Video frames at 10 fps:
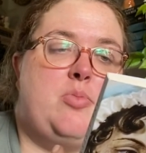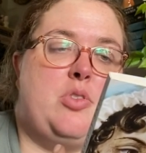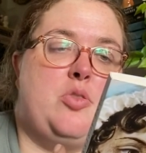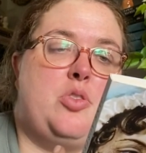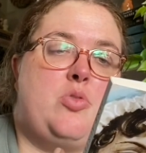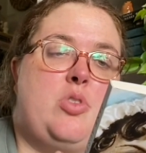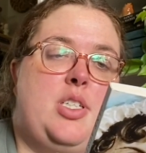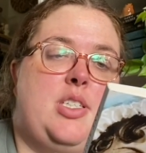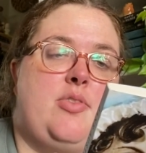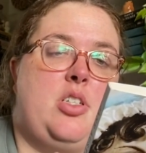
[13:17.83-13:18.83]
but whose stories
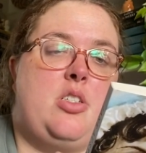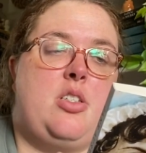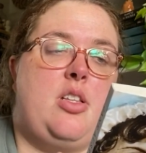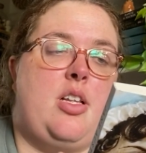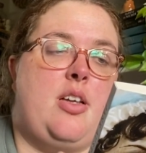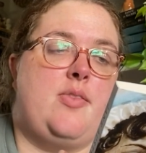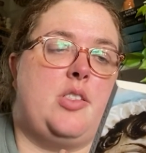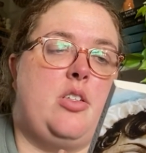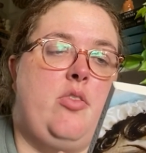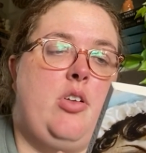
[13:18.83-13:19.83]
have touched the lives
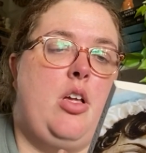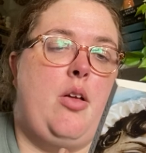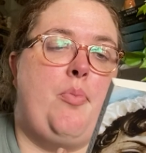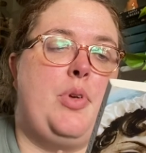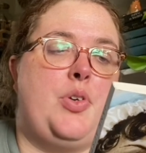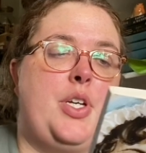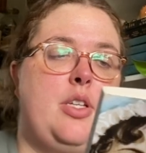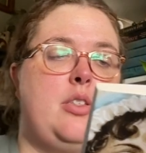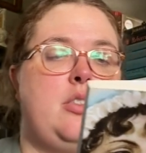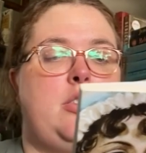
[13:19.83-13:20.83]
of
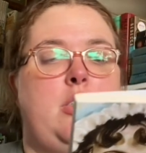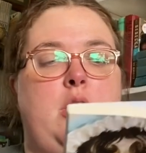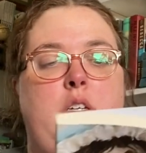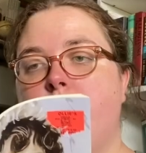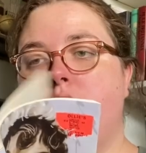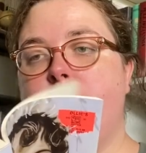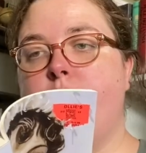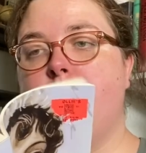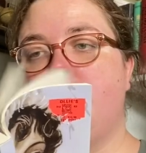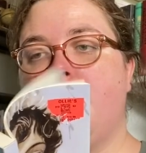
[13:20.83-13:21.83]
millions. So
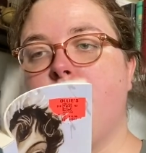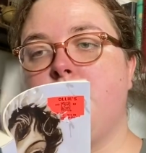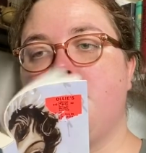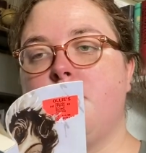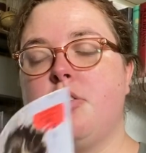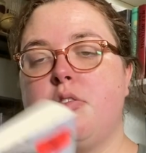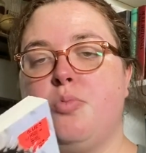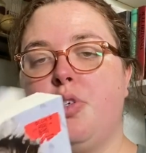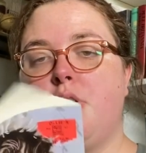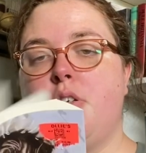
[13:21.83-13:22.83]
it's kind of like just a little
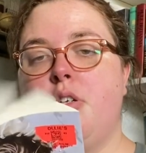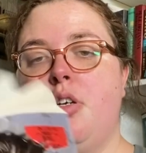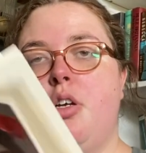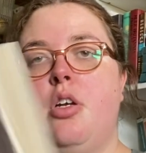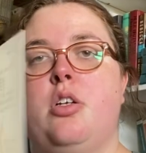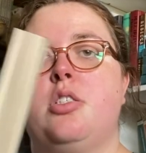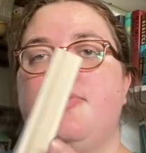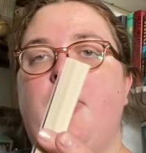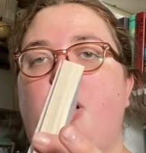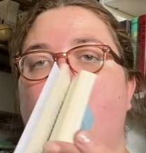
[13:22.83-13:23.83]
book.
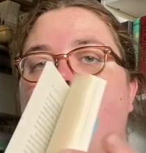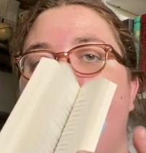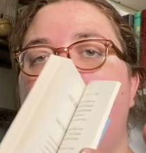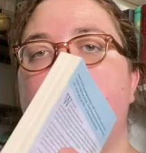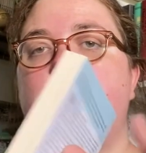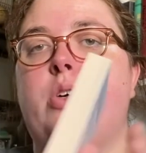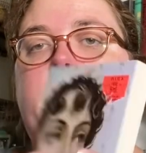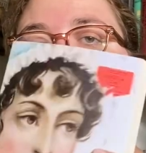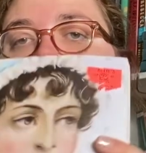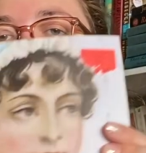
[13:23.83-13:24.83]
Small little
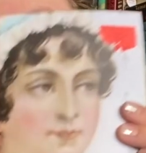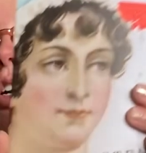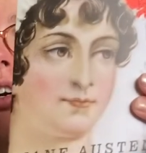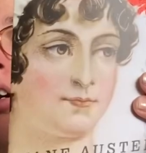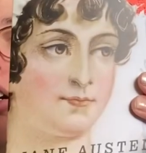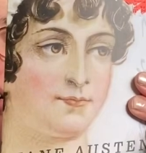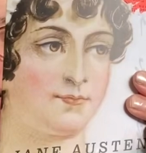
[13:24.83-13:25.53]
account of her.